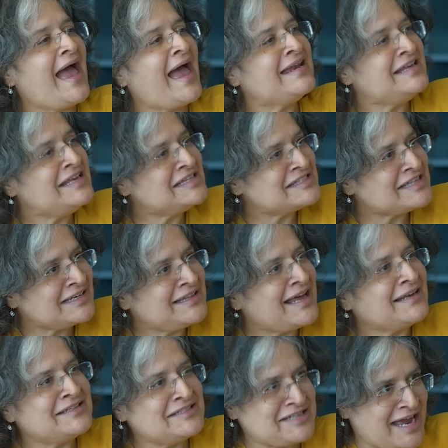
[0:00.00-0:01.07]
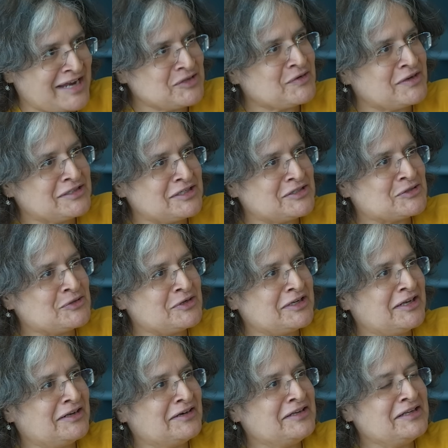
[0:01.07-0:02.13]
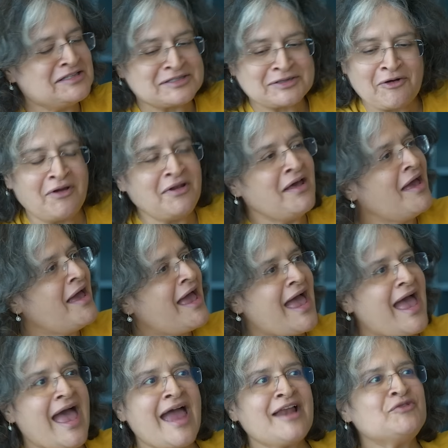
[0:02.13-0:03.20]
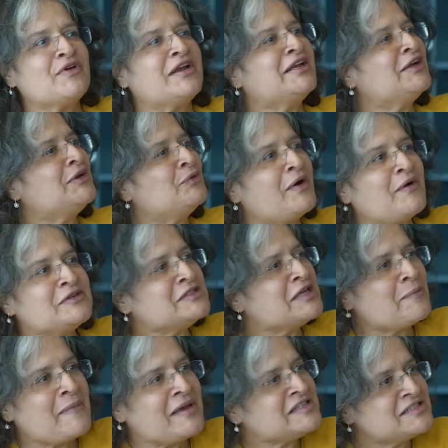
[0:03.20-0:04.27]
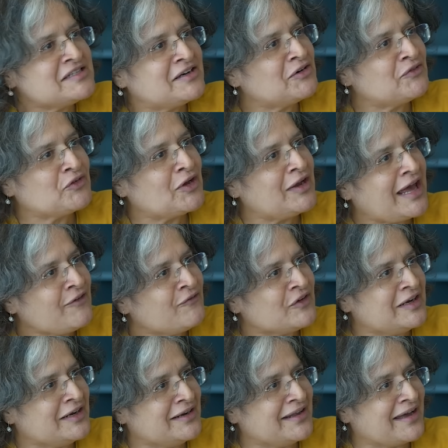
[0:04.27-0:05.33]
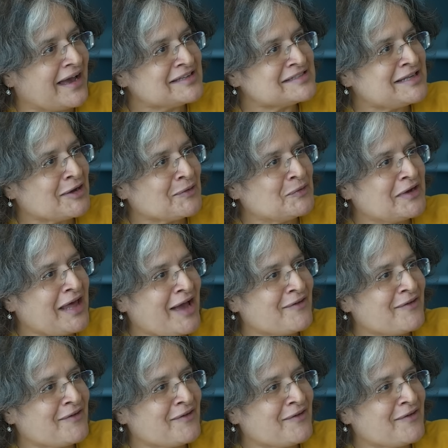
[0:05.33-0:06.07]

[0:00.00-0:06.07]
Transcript: And he said that in Jan 22 in an earnings call. And 22 was the best year of your life in yes, India, as yes. luck would